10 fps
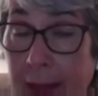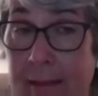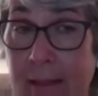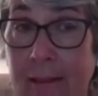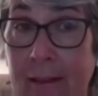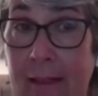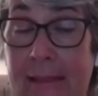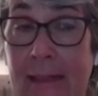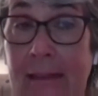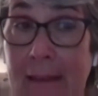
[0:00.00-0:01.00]
as
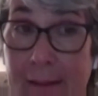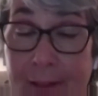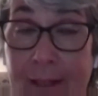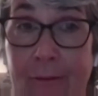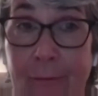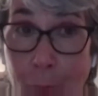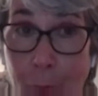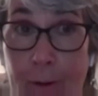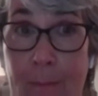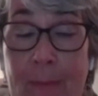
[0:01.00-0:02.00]
a living
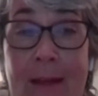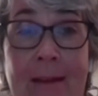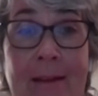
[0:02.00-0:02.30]
form.